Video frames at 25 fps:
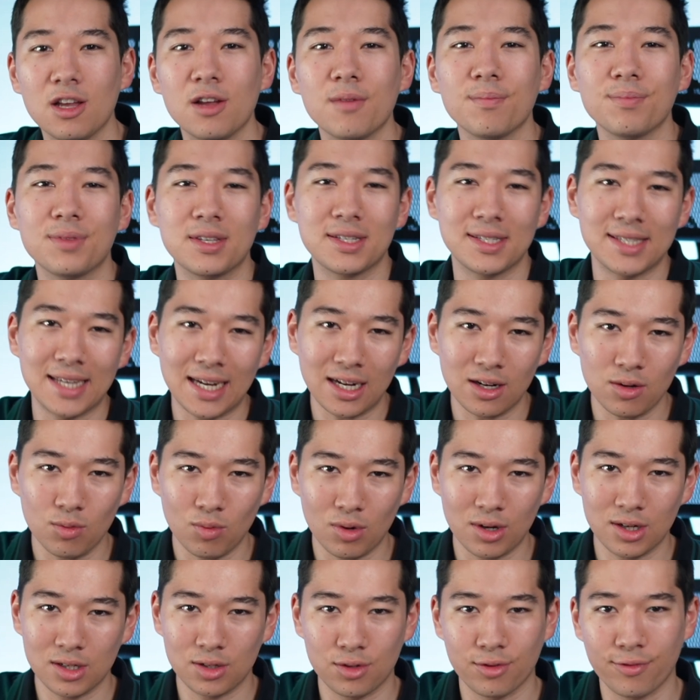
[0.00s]
The second one
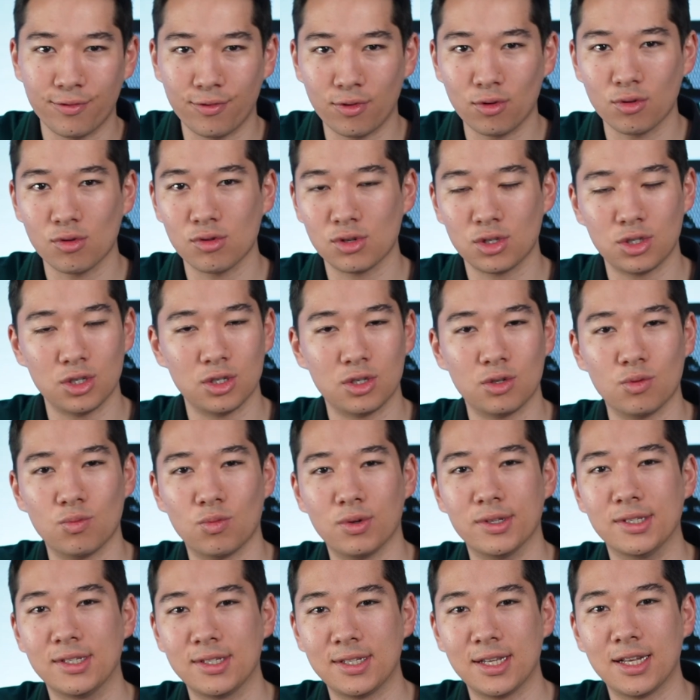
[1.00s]
is to focus just on one
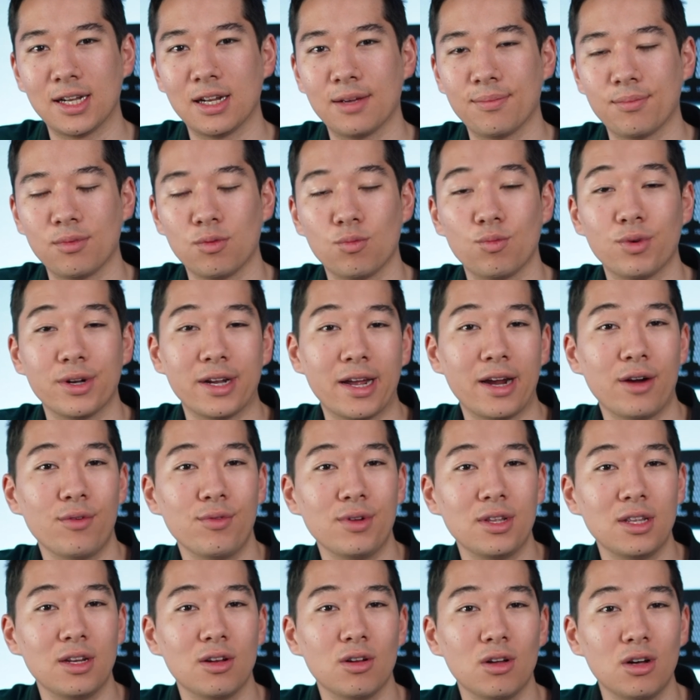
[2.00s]
setup. What I
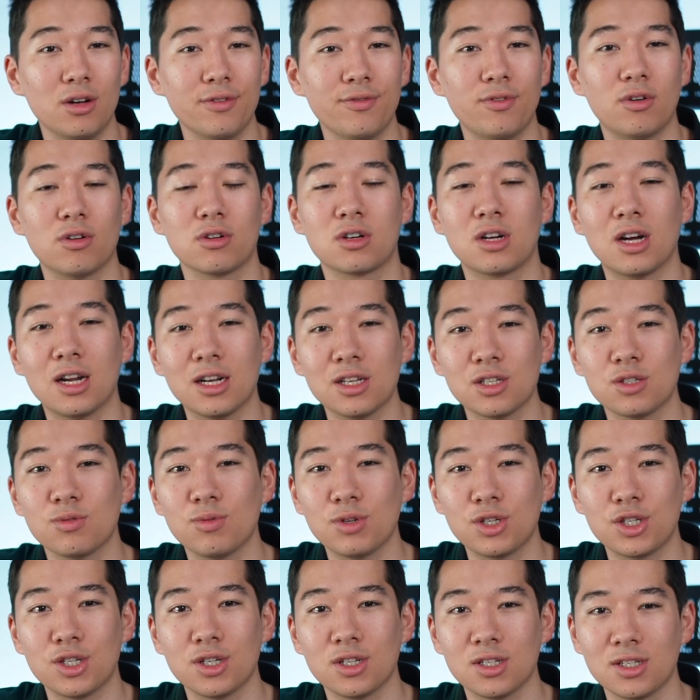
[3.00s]
really love are color
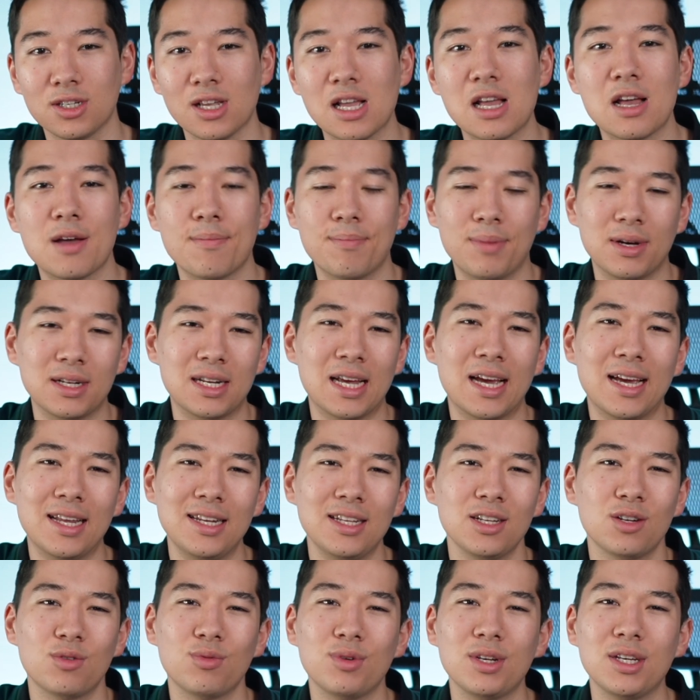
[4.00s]
switches, but any
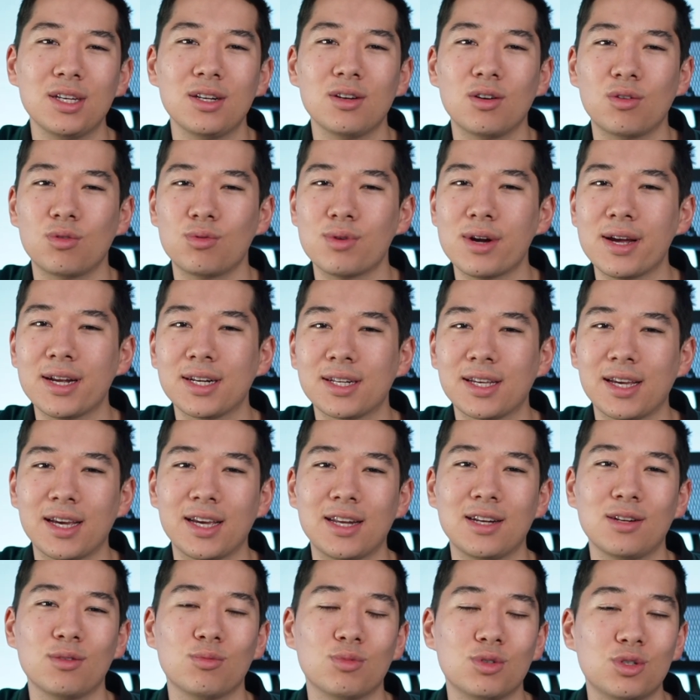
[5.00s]
green or red
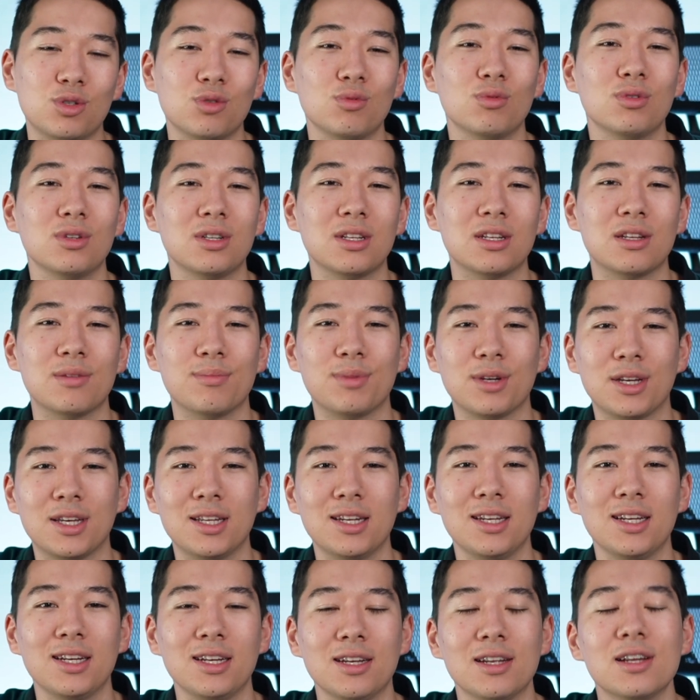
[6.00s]
candle would do it in the
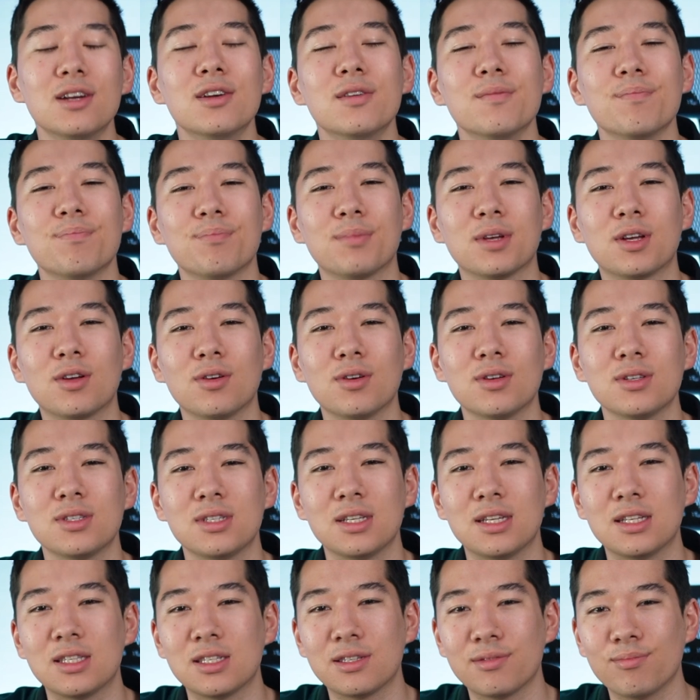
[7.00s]
beginning because
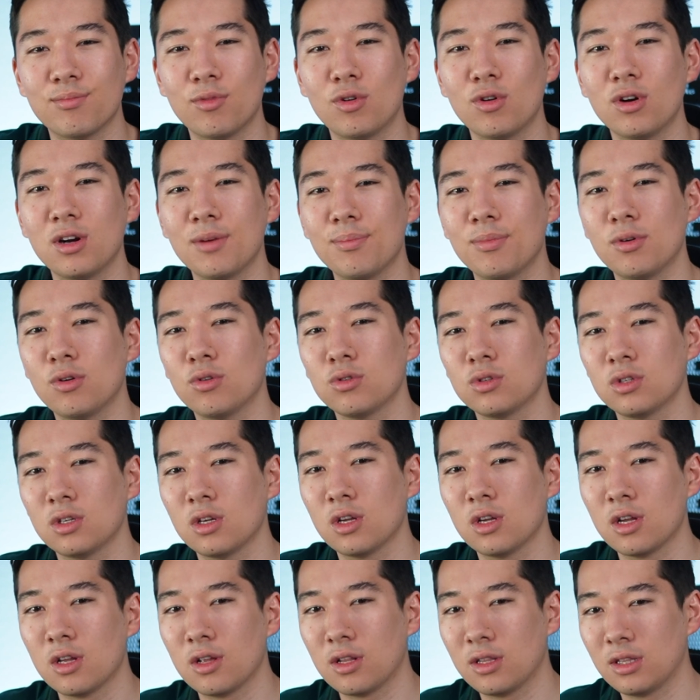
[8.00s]
it's more about
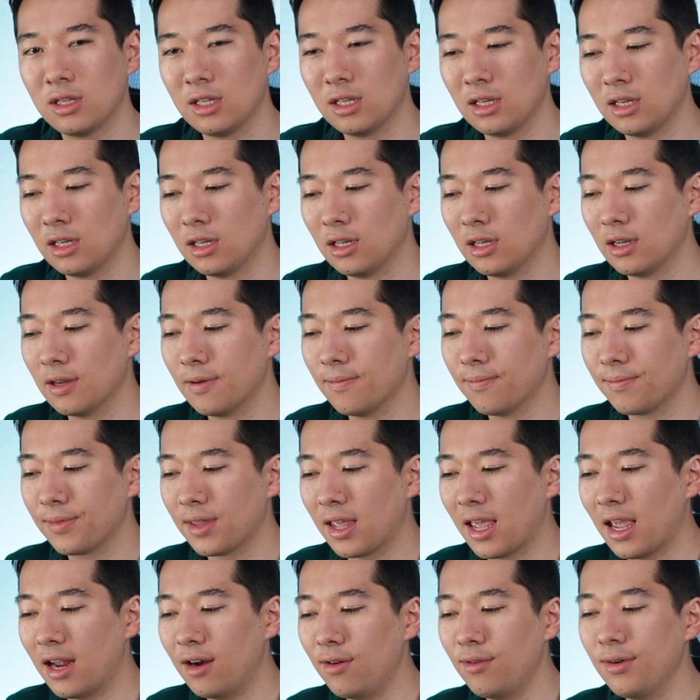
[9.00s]
the
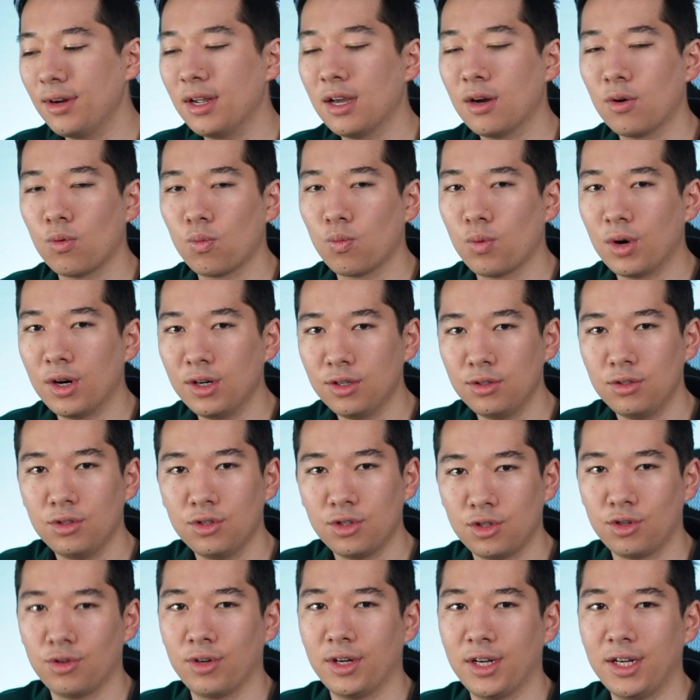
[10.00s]
area where to
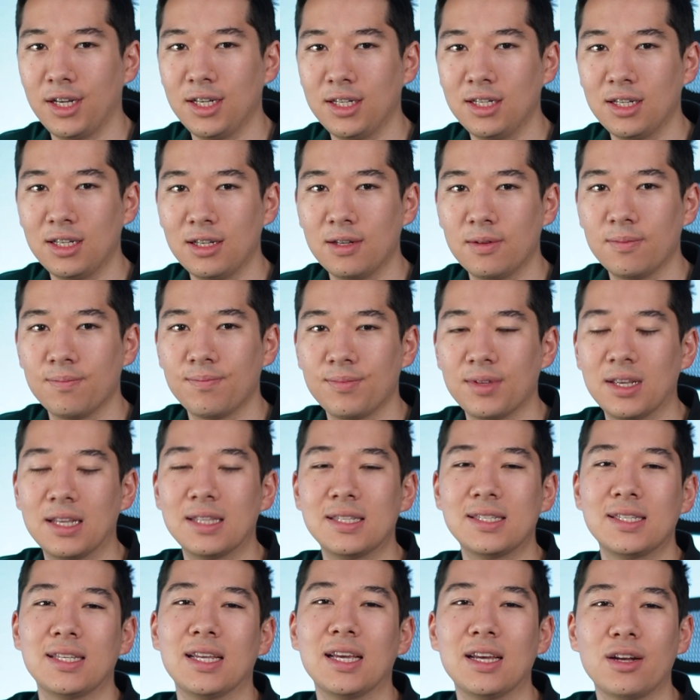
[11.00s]
trade
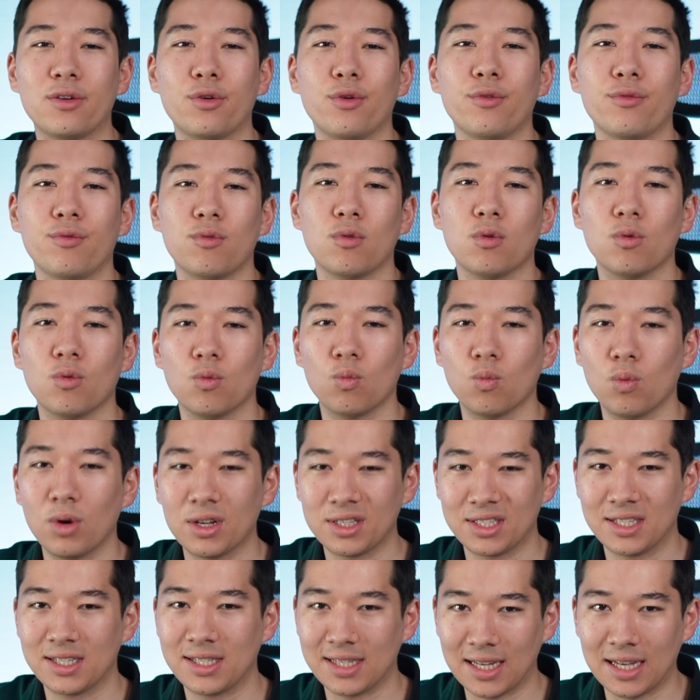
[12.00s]
instead of what
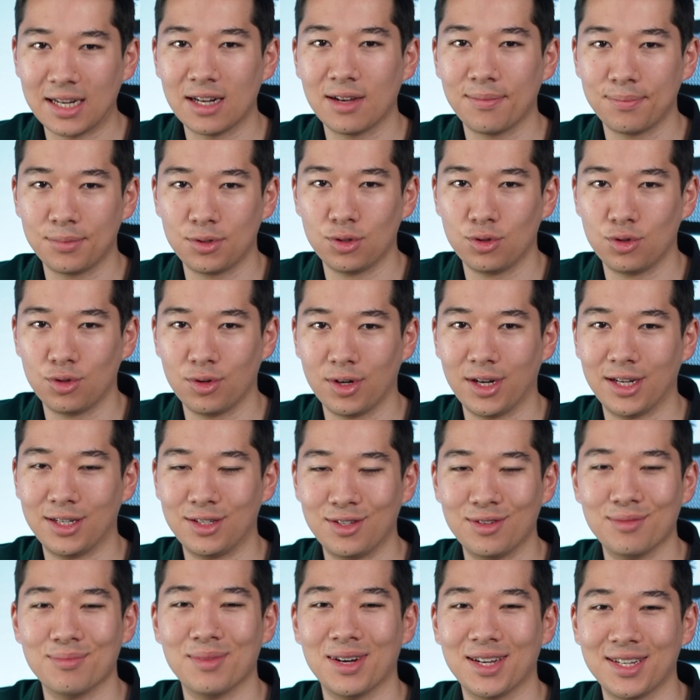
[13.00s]
setup to trade too
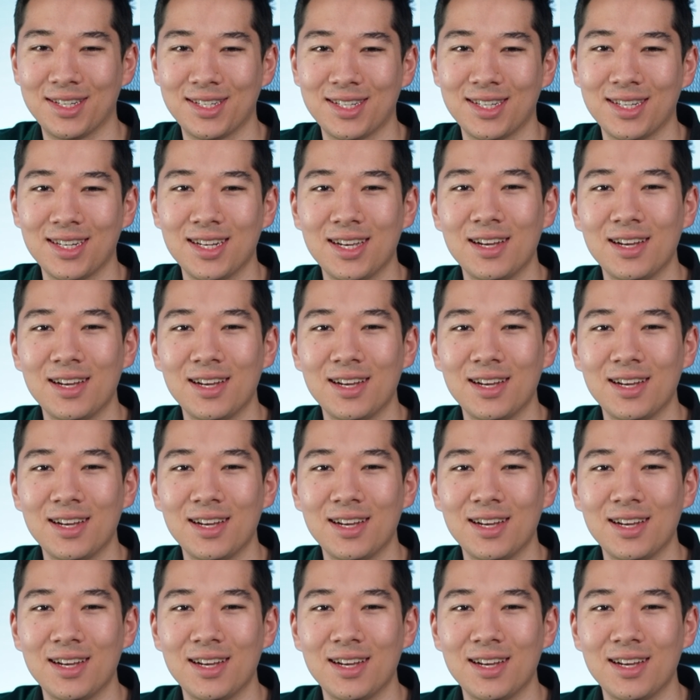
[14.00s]
much.